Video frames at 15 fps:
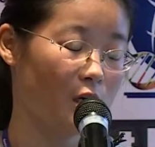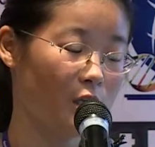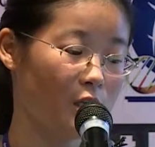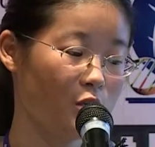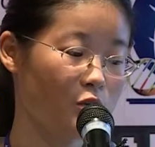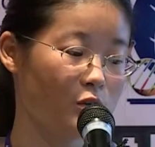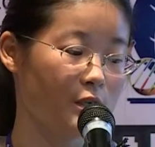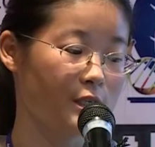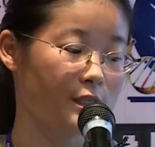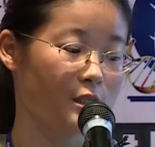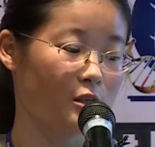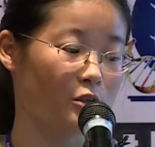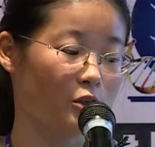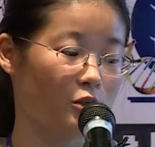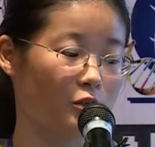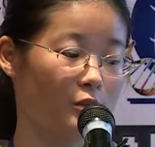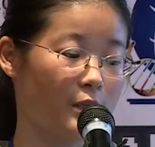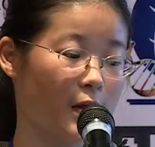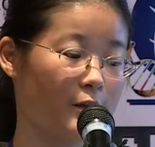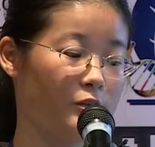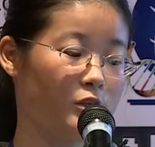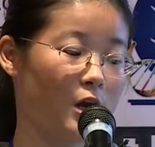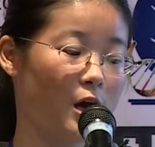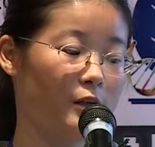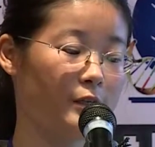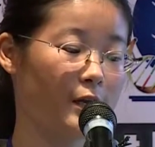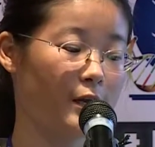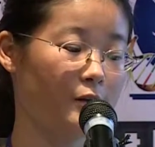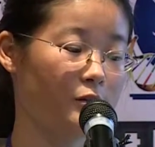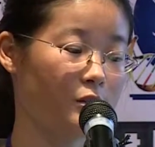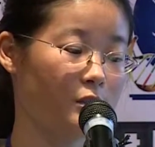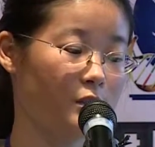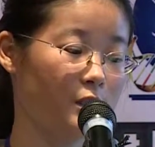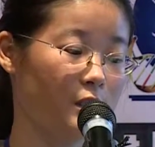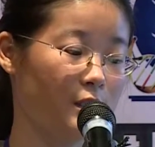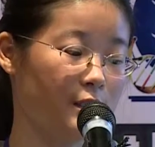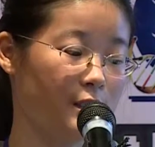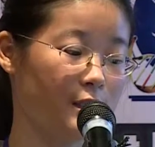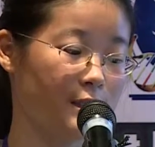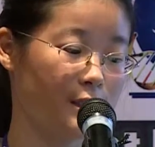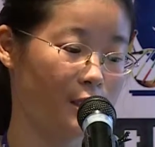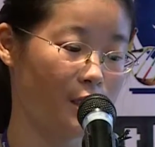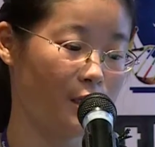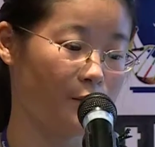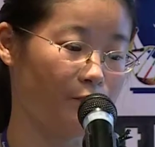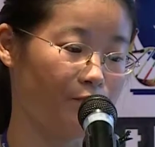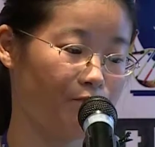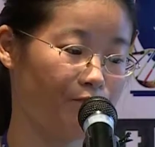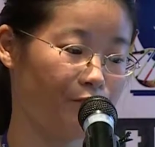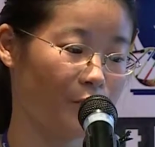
increased total nitrogen content in the stem.